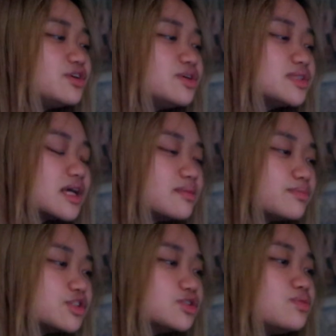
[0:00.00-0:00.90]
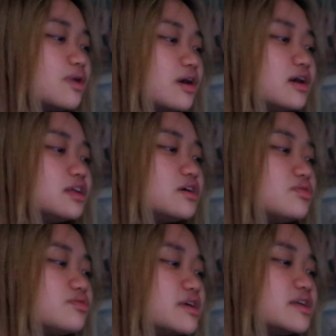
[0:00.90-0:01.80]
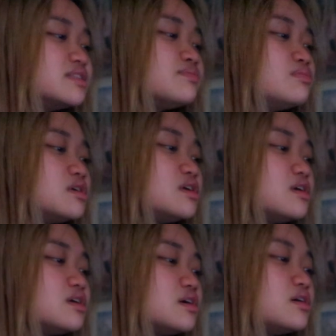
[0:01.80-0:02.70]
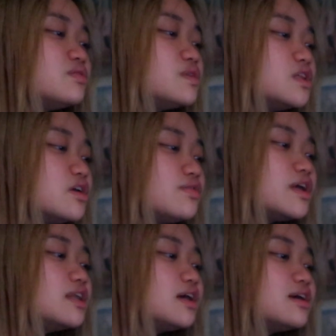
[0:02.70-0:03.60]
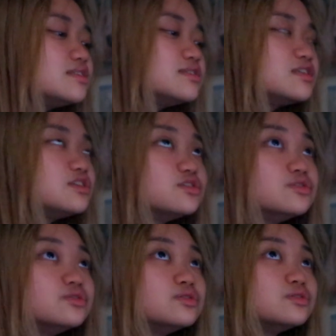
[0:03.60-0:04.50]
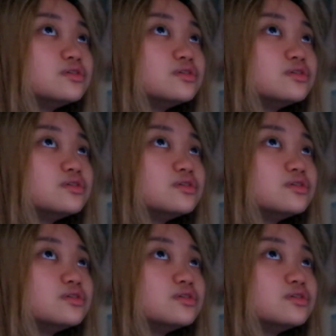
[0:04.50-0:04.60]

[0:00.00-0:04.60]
news, what you wanna read to me? I wanna read onto you.